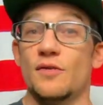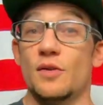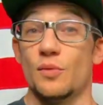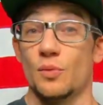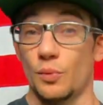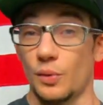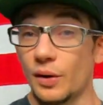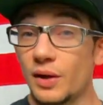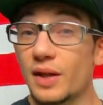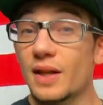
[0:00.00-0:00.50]
If
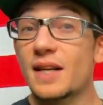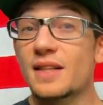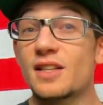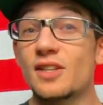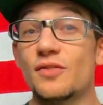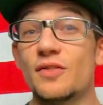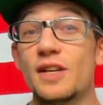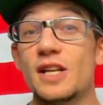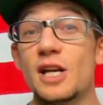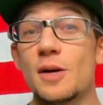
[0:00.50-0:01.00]
you've really liked
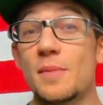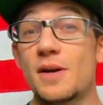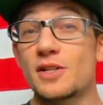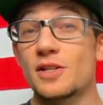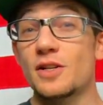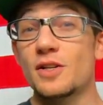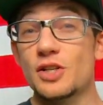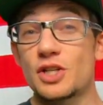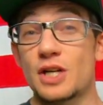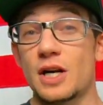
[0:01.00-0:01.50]
this video,
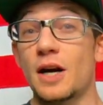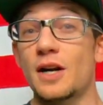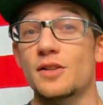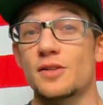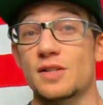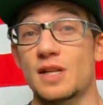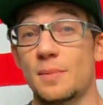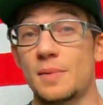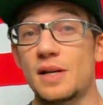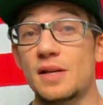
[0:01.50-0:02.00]
make sure you share it
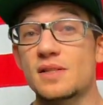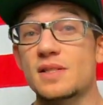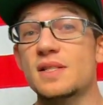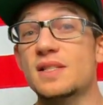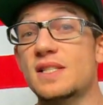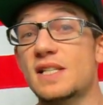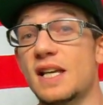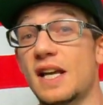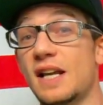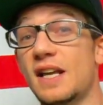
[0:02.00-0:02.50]
so somebody else
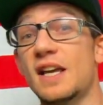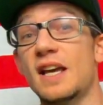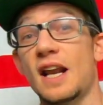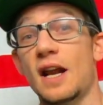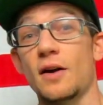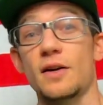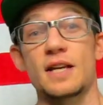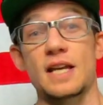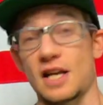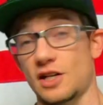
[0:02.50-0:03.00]
can see it,
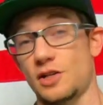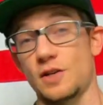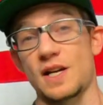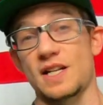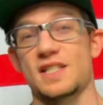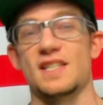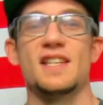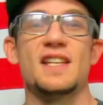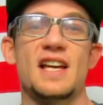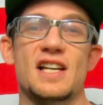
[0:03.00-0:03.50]
and I'll catch you
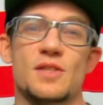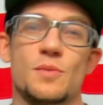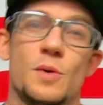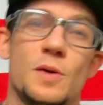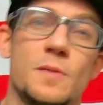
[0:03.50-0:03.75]
guys in the next